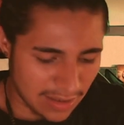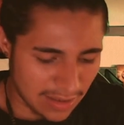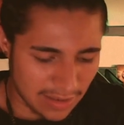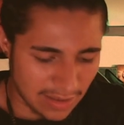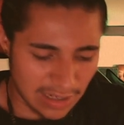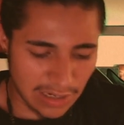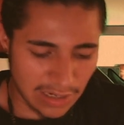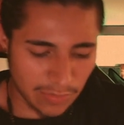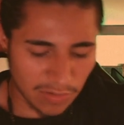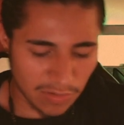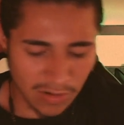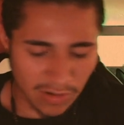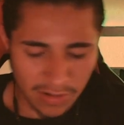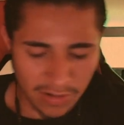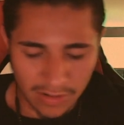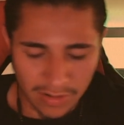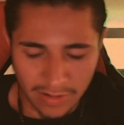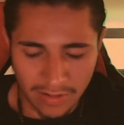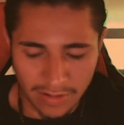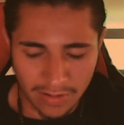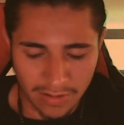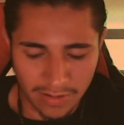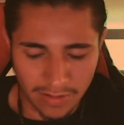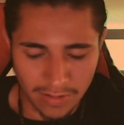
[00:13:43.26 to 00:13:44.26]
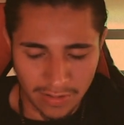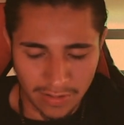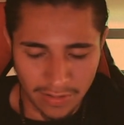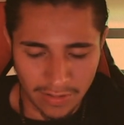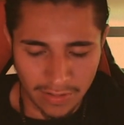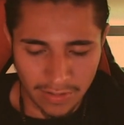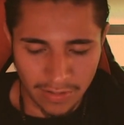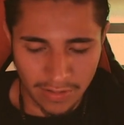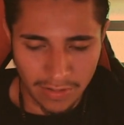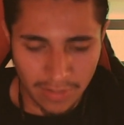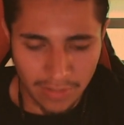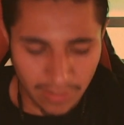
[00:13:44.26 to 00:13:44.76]
Any more?
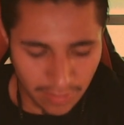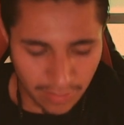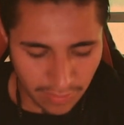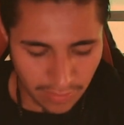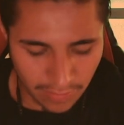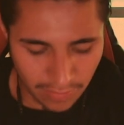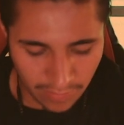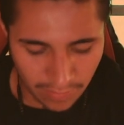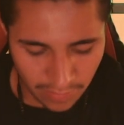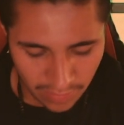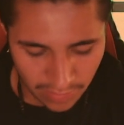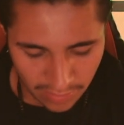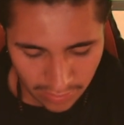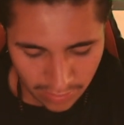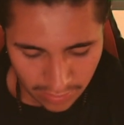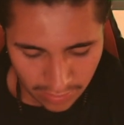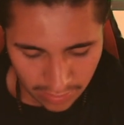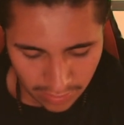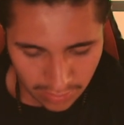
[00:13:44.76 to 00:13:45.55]
Any more?